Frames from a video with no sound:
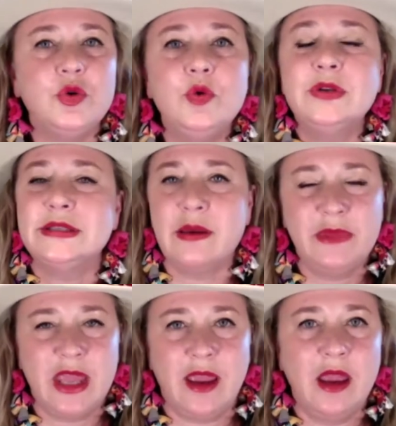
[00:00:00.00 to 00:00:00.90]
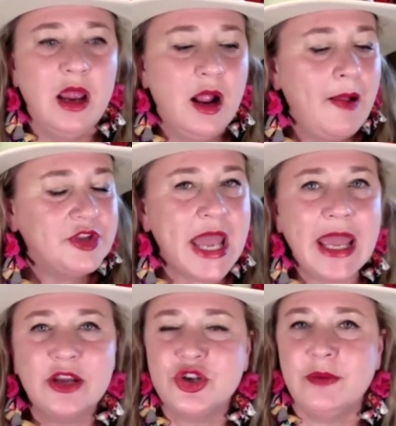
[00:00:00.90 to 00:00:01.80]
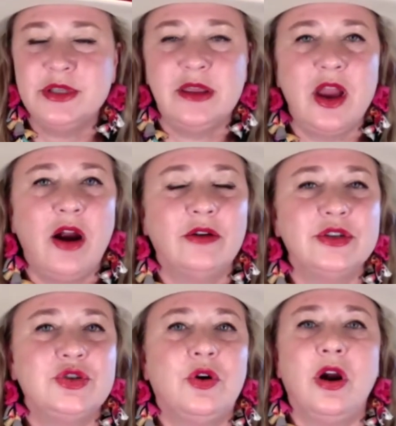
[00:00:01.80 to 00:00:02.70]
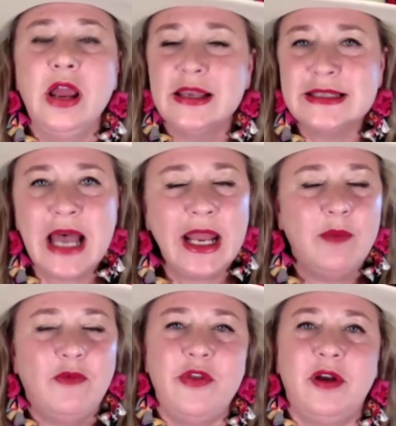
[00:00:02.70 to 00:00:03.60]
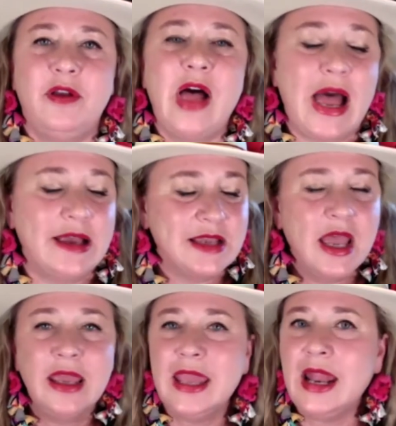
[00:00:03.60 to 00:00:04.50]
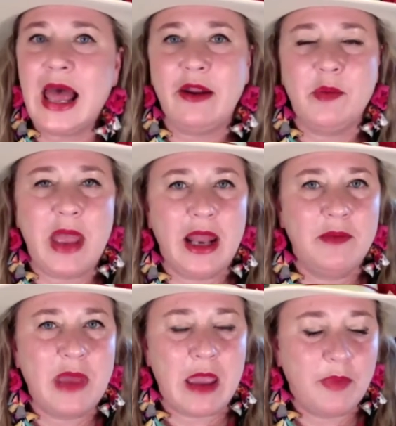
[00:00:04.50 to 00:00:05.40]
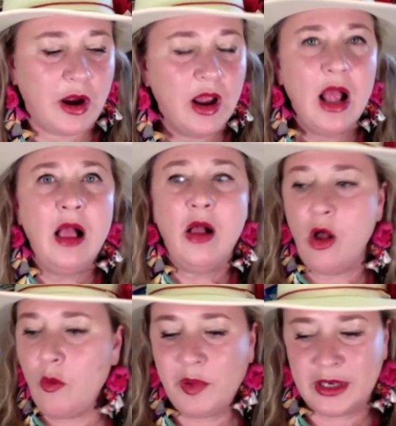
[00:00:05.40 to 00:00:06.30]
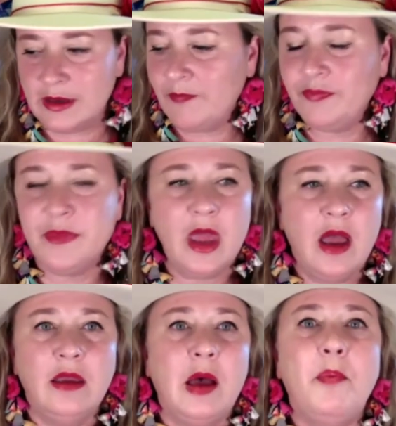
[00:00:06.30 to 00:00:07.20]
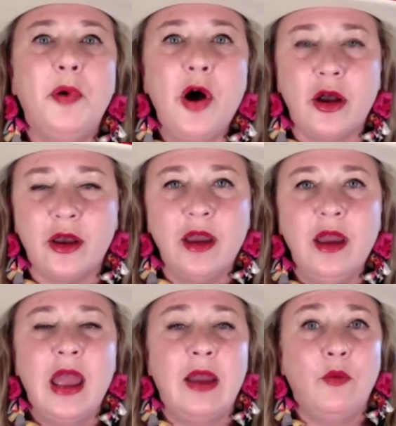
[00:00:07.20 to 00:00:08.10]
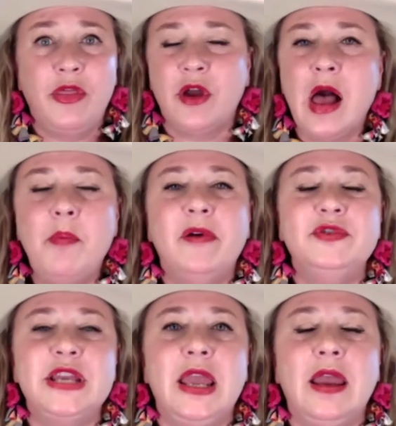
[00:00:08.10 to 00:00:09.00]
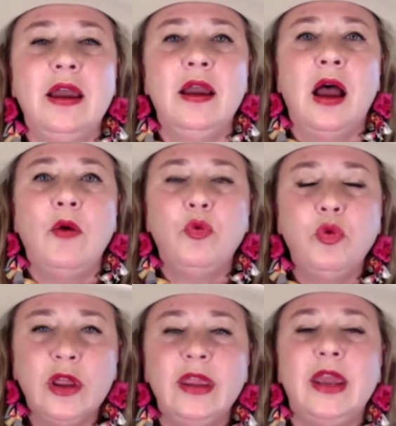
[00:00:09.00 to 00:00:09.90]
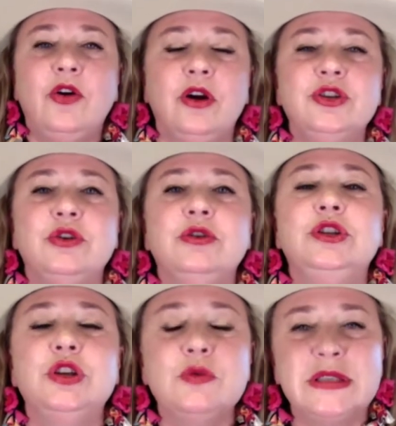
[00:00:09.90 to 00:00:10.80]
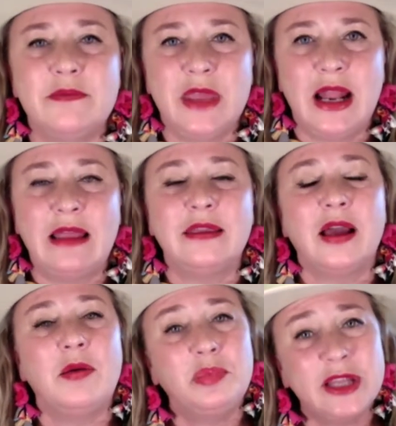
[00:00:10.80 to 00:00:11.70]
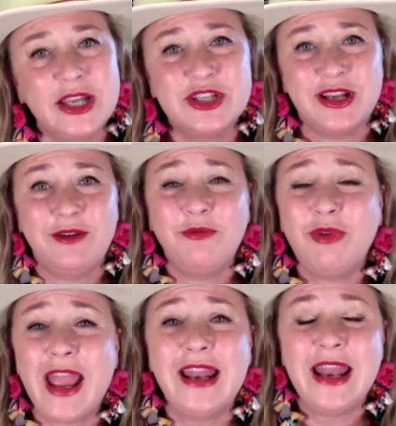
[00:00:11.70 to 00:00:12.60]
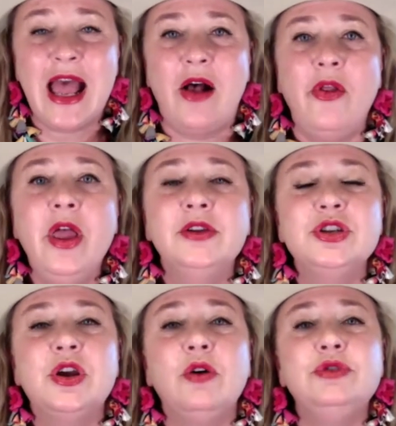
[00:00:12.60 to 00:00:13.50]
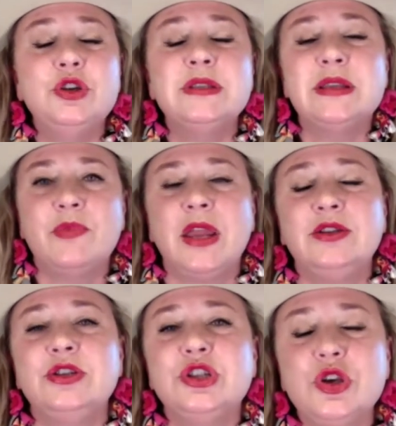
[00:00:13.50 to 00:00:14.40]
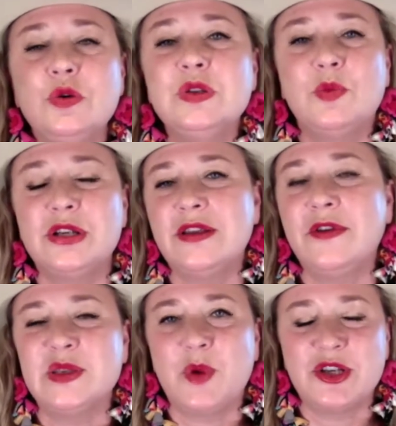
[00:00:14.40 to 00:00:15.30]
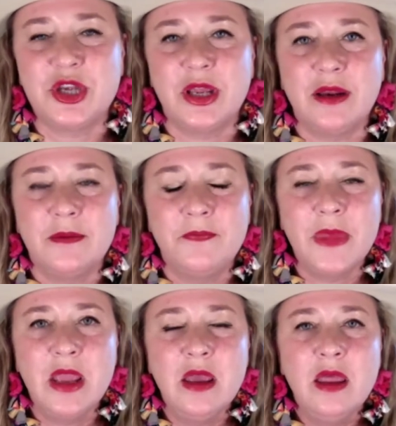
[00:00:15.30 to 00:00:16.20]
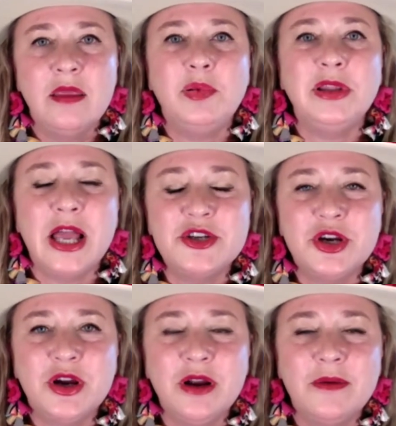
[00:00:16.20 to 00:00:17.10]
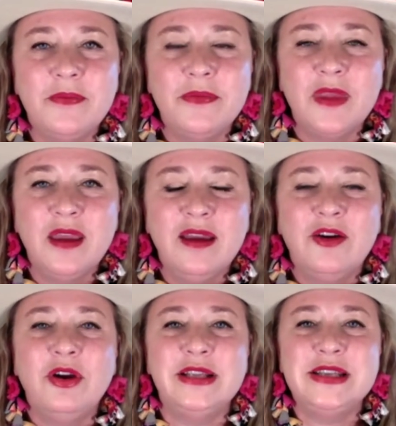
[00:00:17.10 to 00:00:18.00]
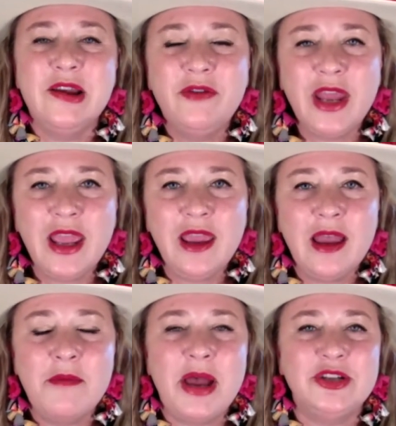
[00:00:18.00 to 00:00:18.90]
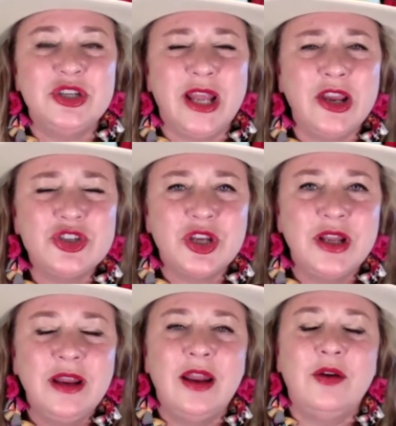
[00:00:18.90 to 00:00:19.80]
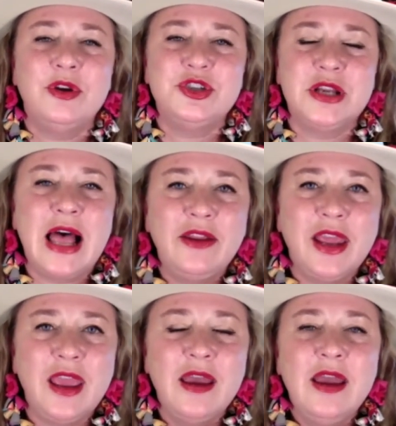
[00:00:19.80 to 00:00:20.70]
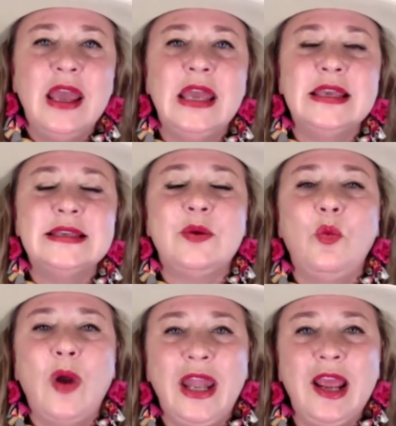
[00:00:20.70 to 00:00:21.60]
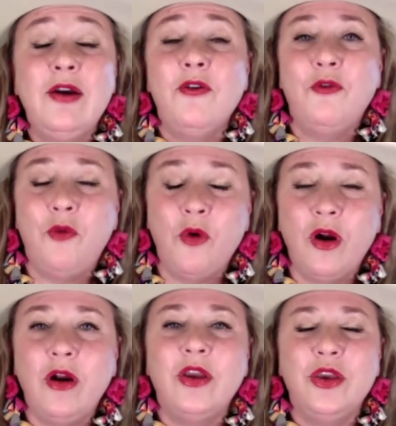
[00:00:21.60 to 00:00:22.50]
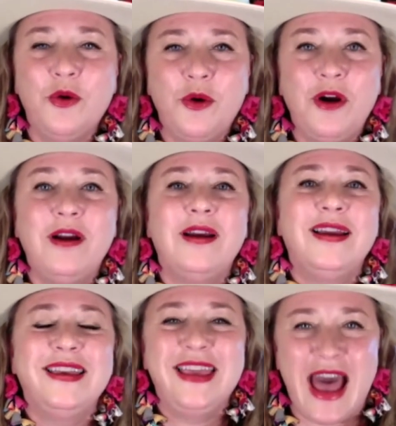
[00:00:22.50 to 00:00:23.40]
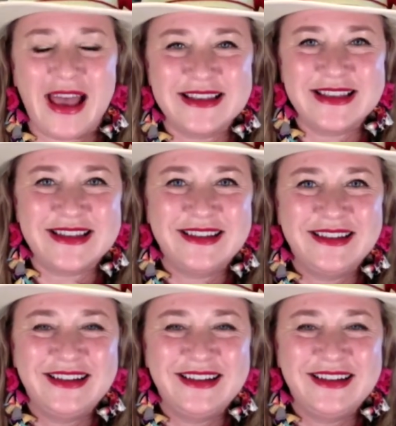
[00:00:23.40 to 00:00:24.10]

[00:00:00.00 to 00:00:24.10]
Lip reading: do something. Take a trip to the art store. Sign up for the class. Get out a pen and paper. Open a book with a cup of tea. I really encourage you to do something at the completion right now, to go do something, to choose more self-expression. The pleasure, creativity, imagination, and originality is waiting for your yes.